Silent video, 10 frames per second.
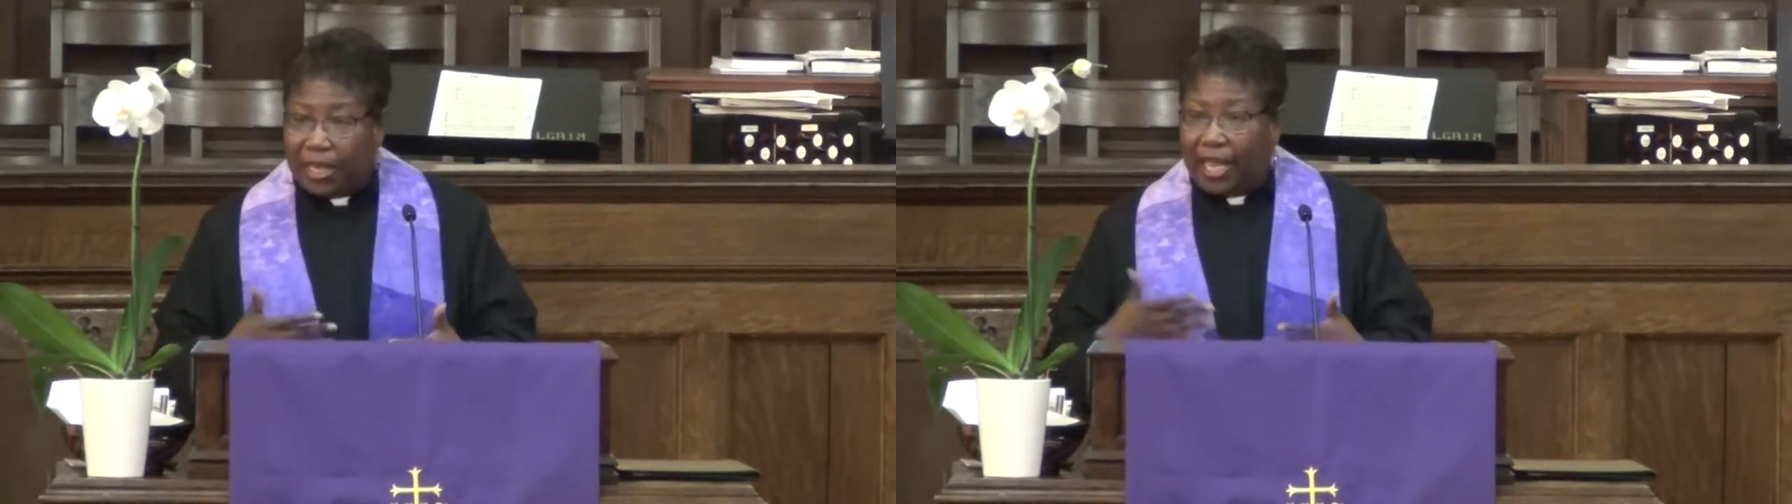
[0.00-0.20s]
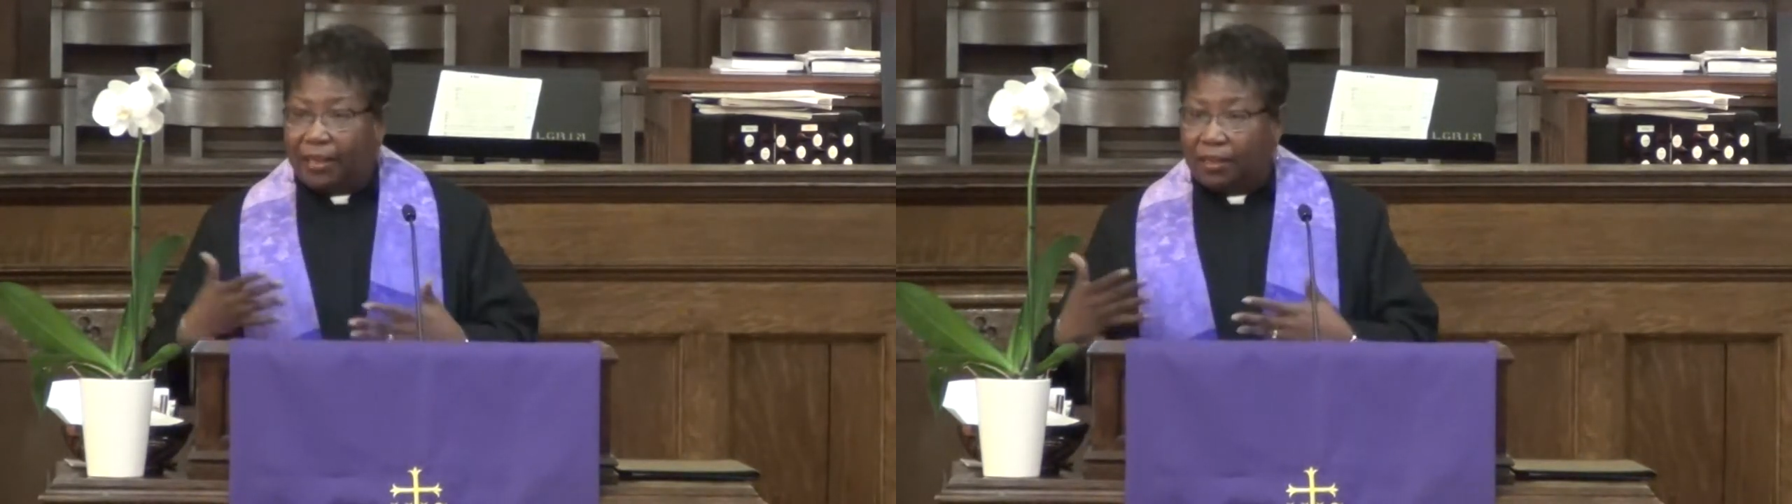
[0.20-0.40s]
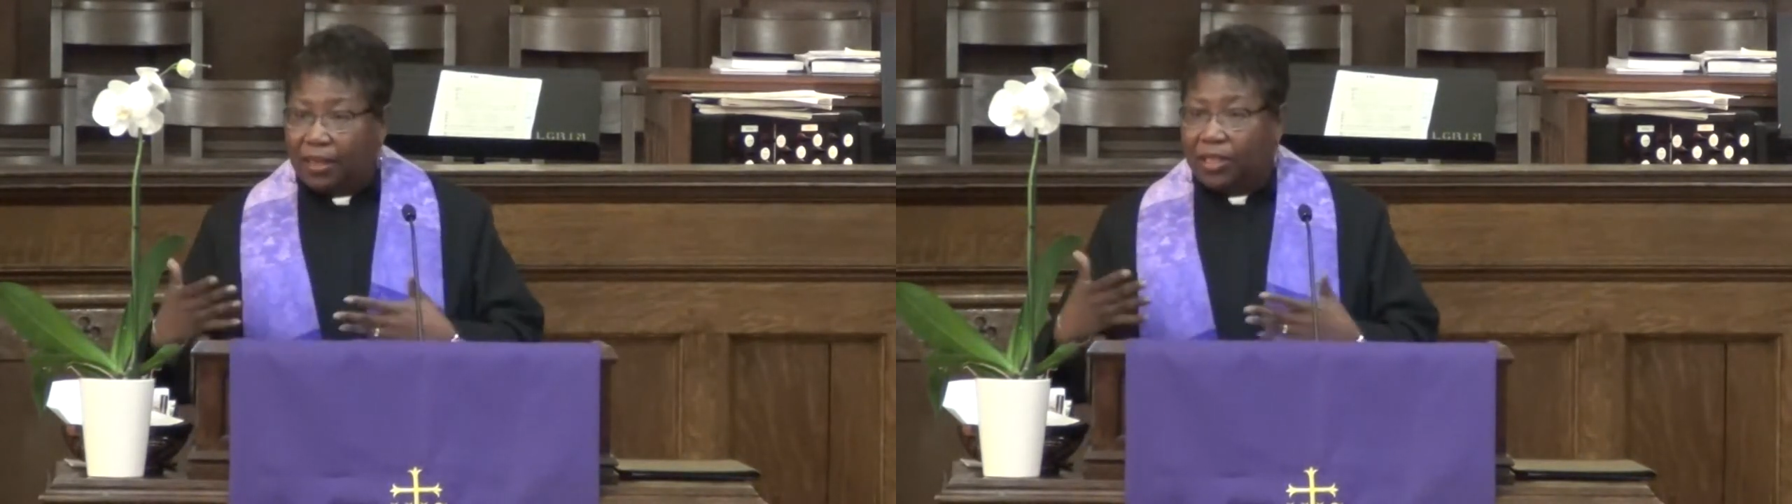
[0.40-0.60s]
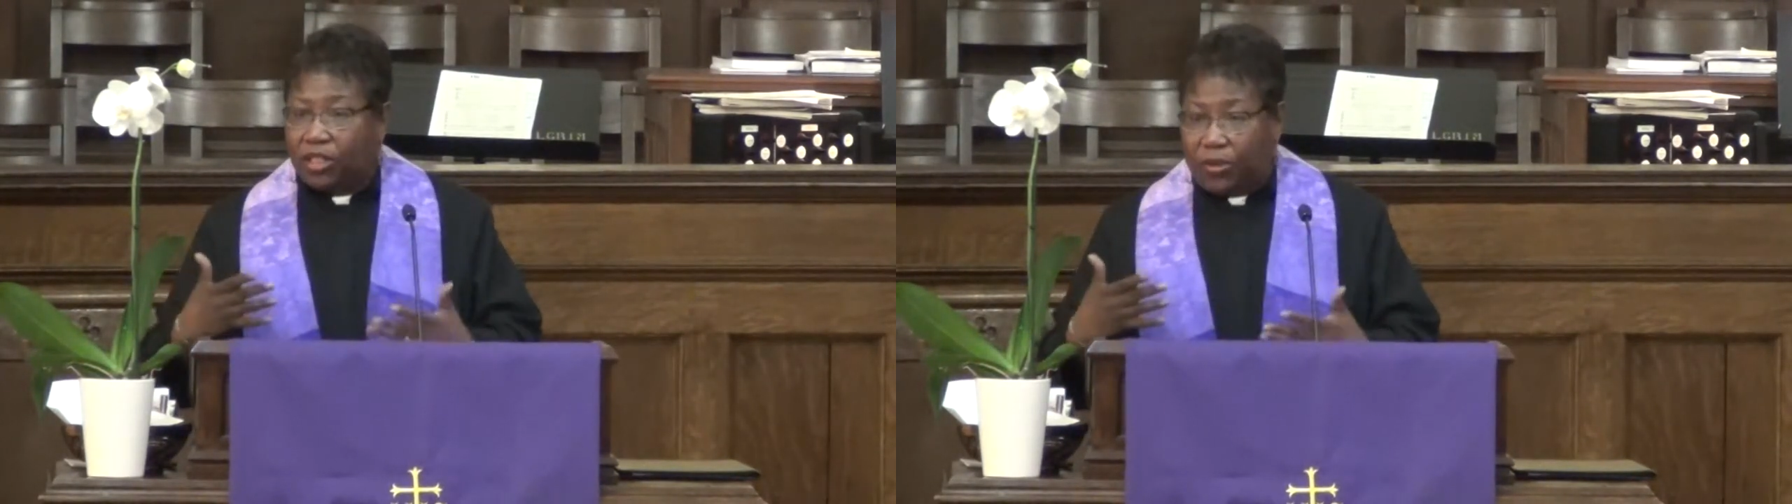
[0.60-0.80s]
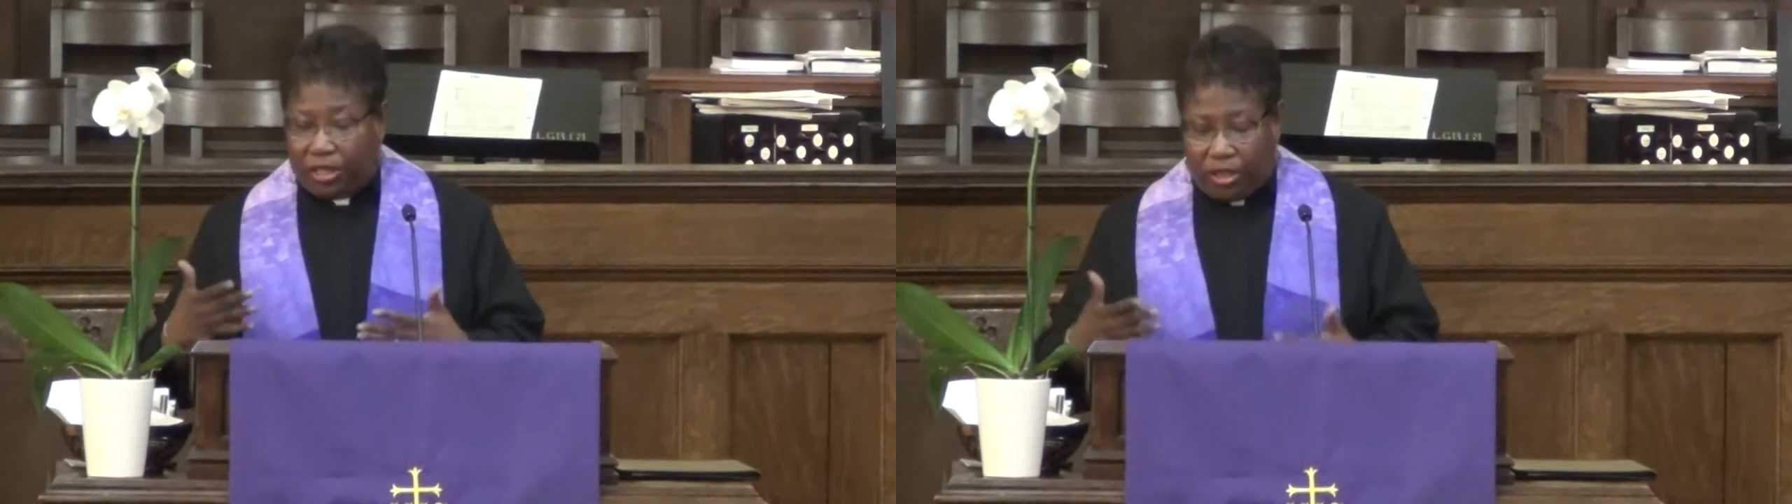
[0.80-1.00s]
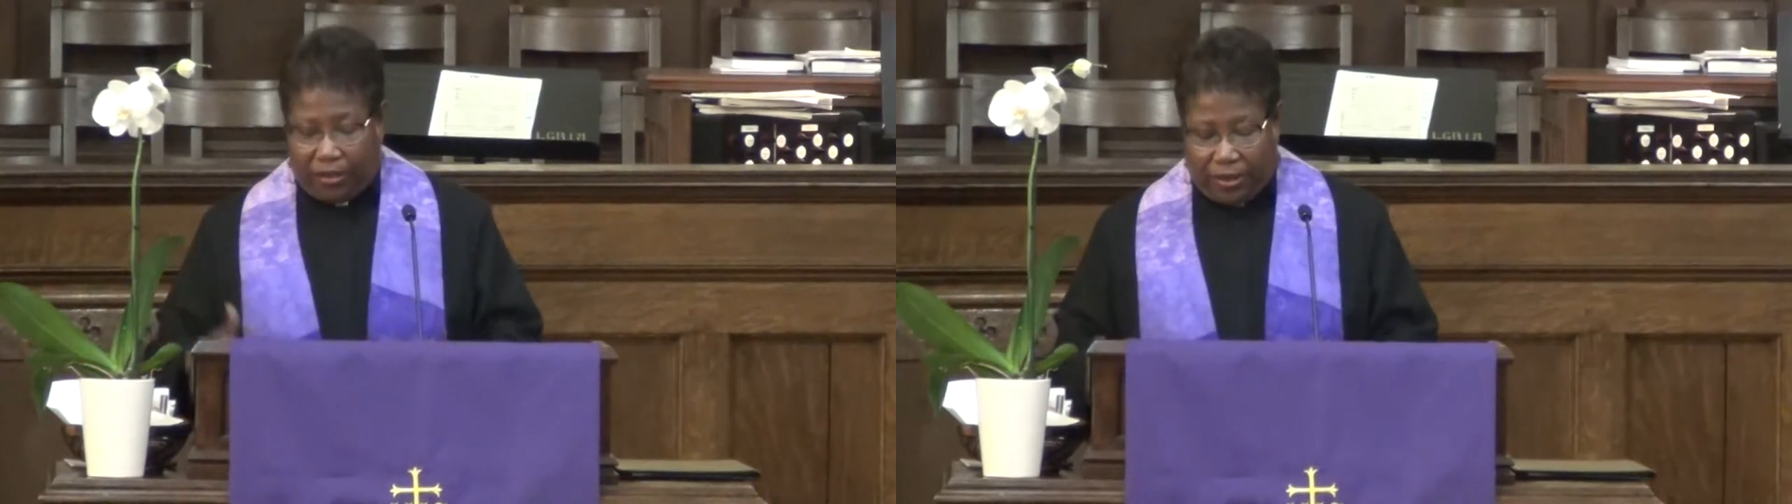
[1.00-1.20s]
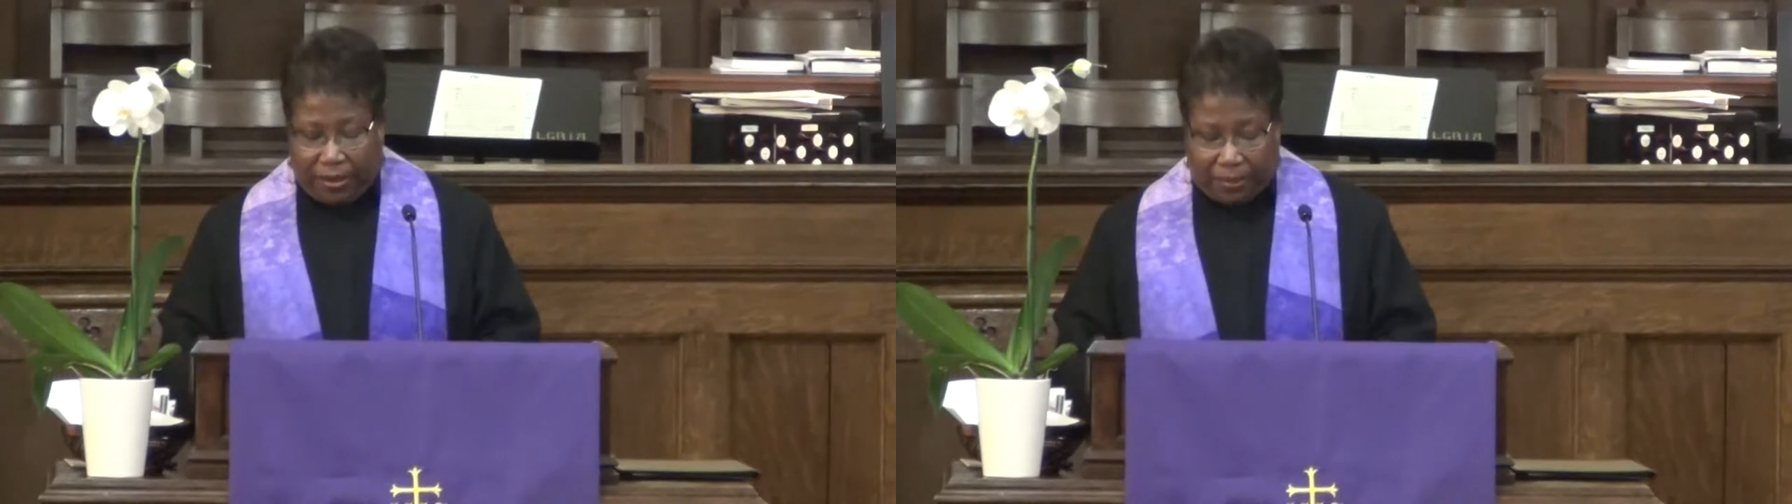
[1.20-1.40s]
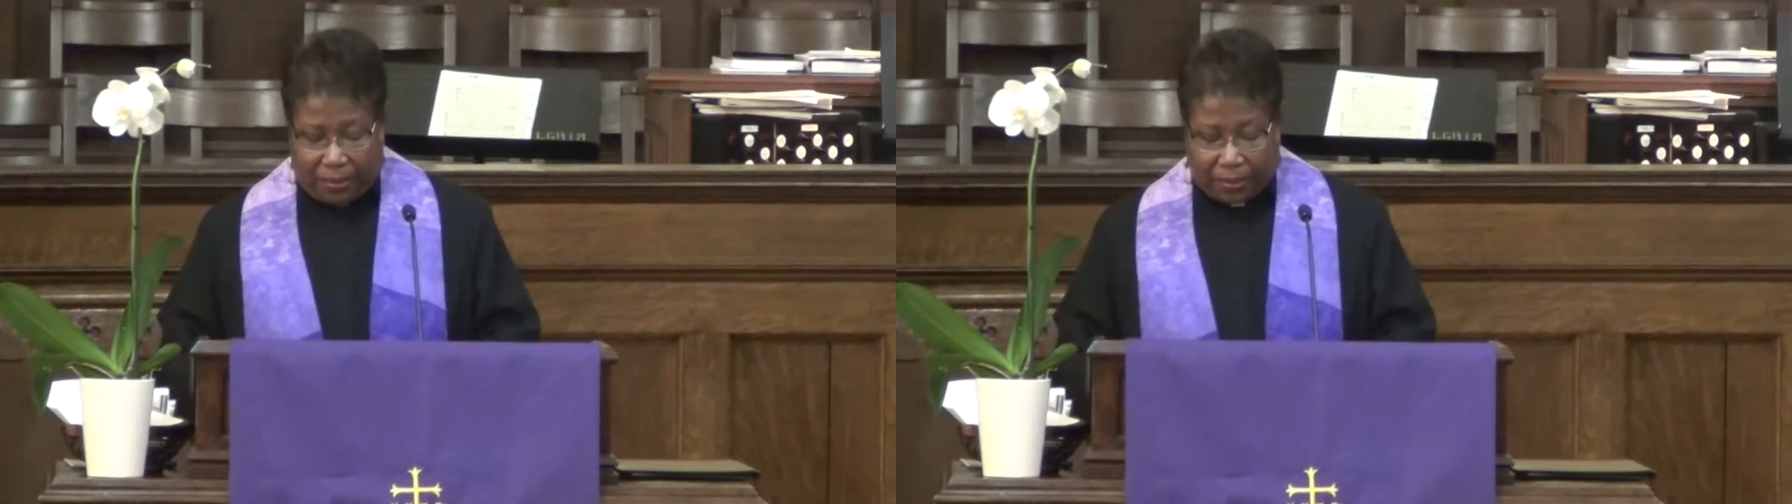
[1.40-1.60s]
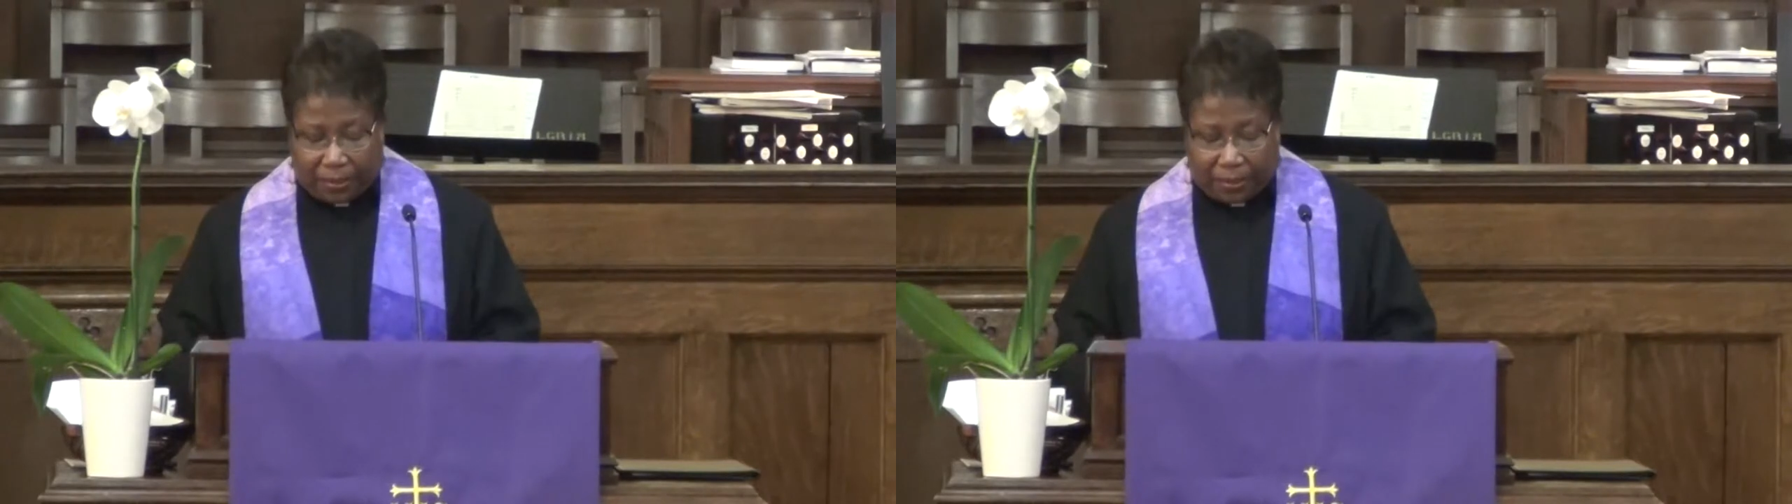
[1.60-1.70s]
relate to each other.